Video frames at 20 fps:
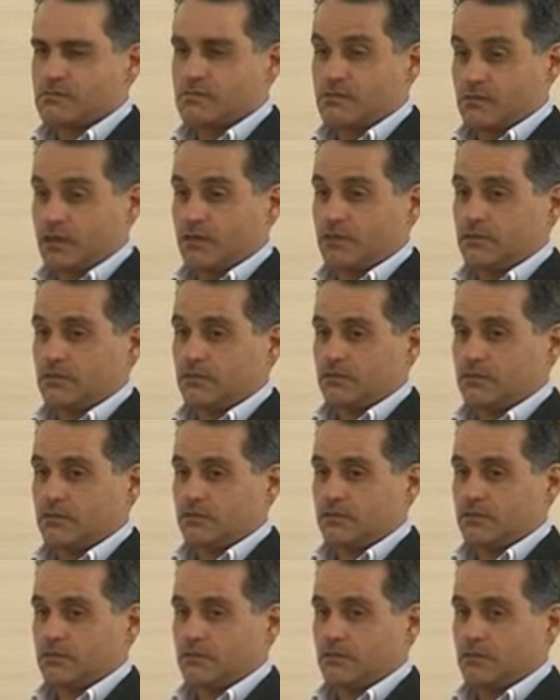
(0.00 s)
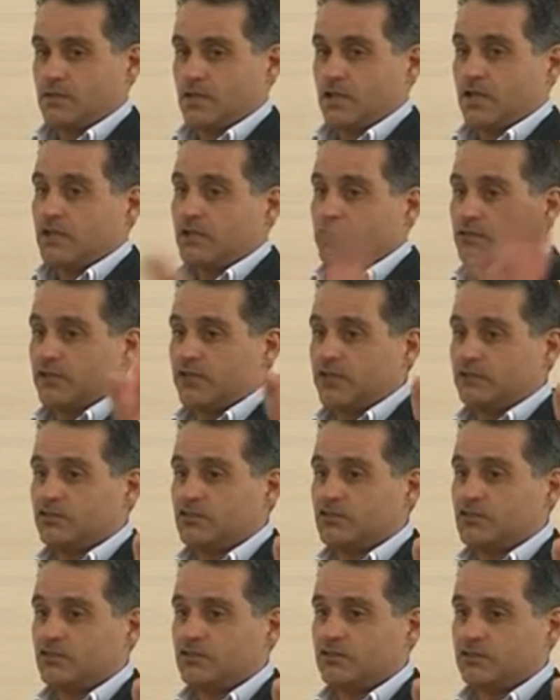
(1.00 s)
right? You get a
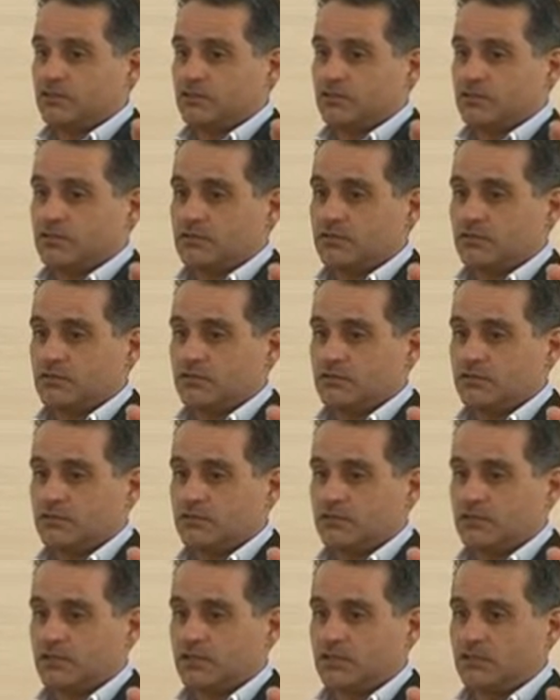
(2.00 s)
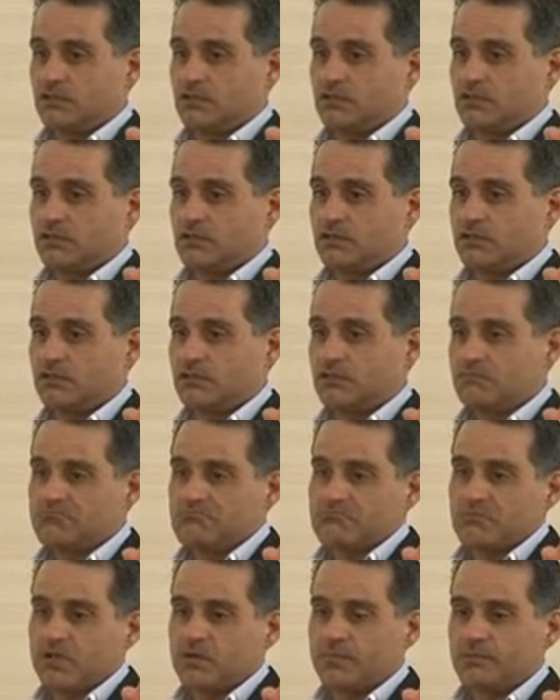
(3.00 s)
student in
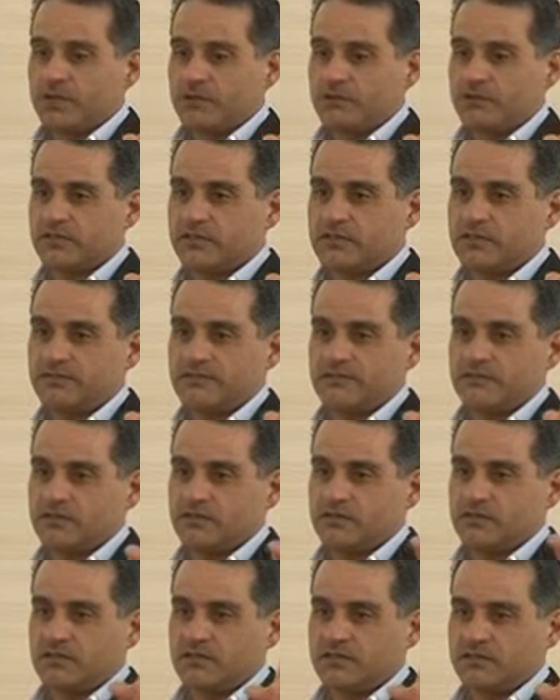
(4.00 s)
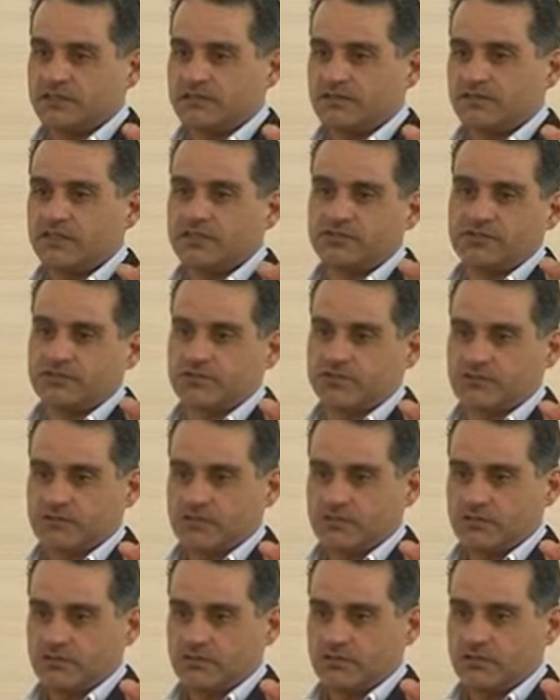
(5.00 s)
uh, comparative uh, liter literature.
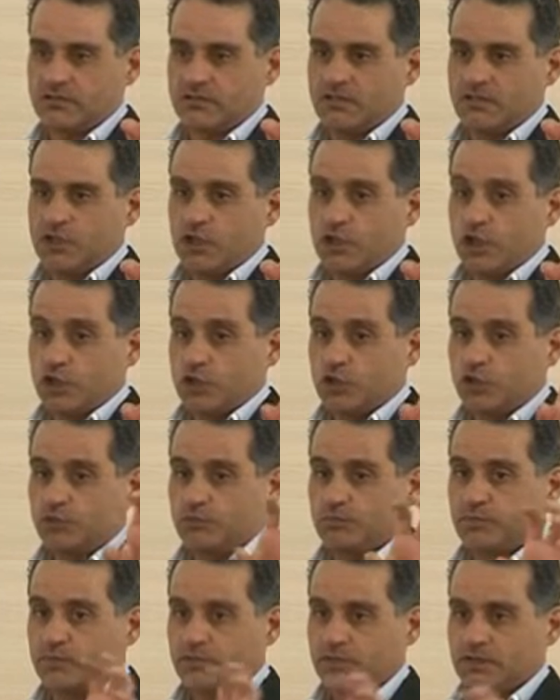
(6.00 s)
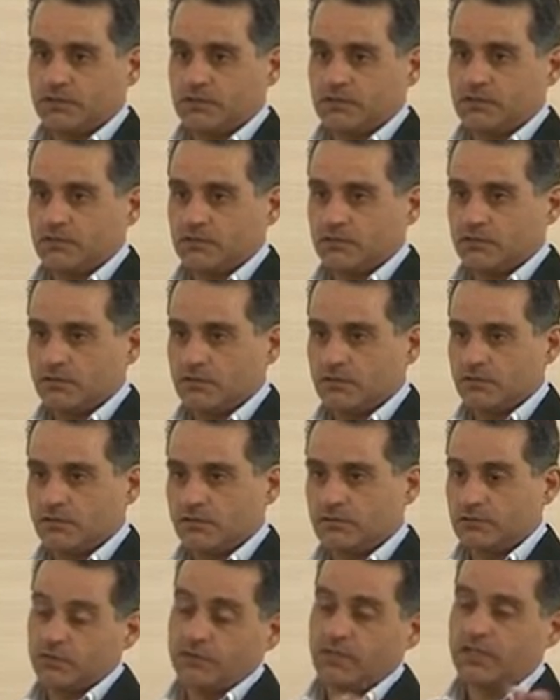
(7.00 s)
You put
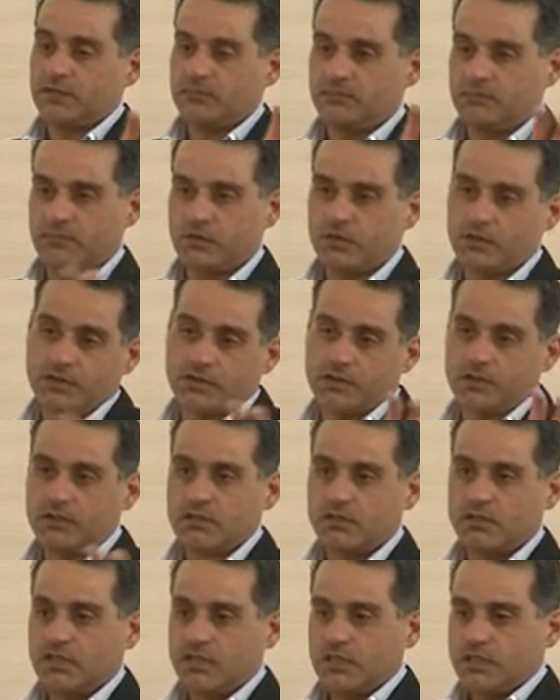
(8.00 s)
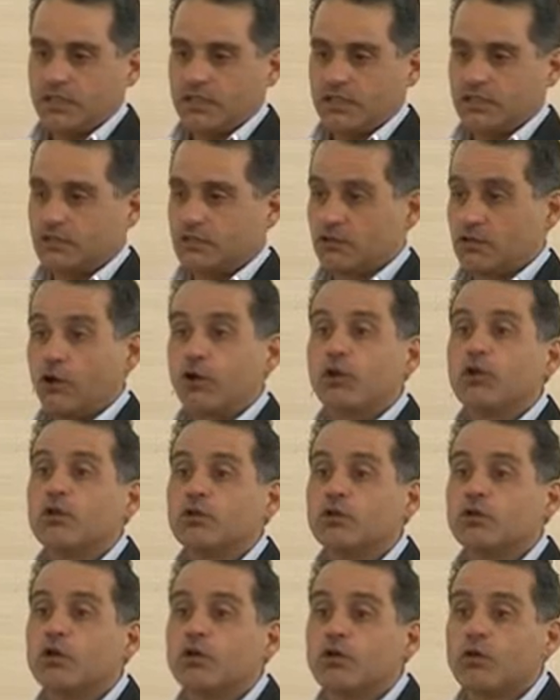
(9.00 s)
it, put him or her in a
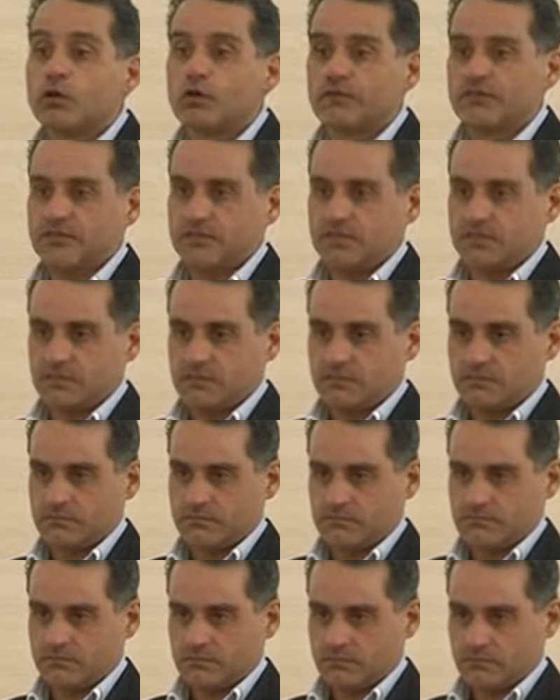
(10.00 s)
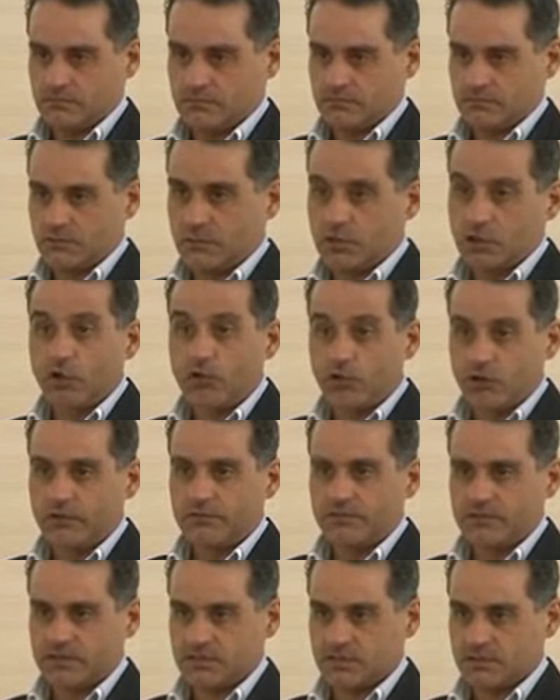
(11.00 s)
law, office, law
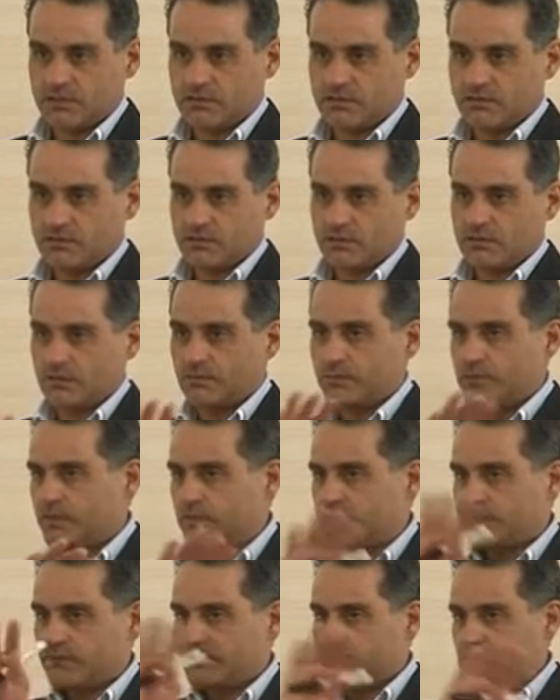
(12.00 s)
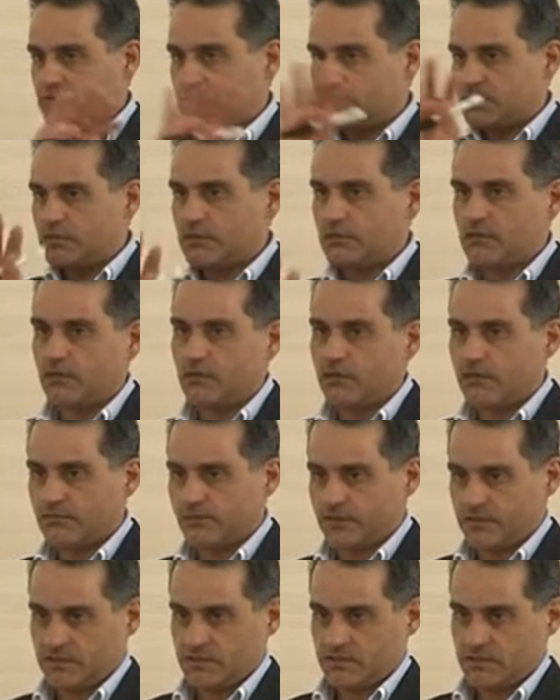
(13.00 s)
office, comparative study law
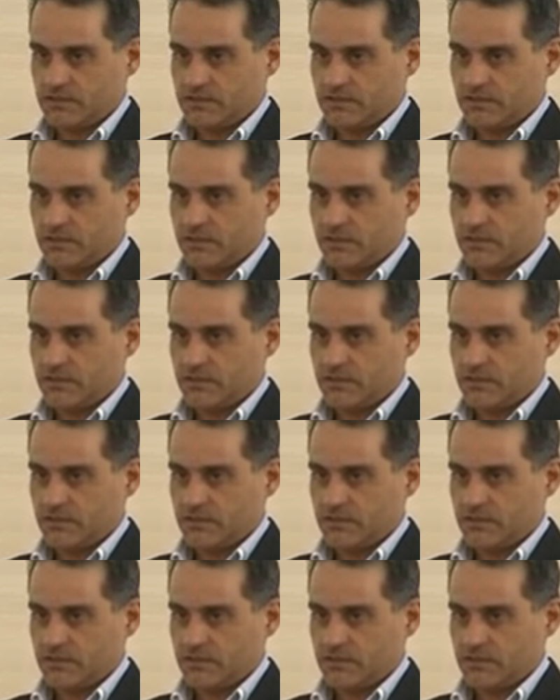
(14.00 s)
office.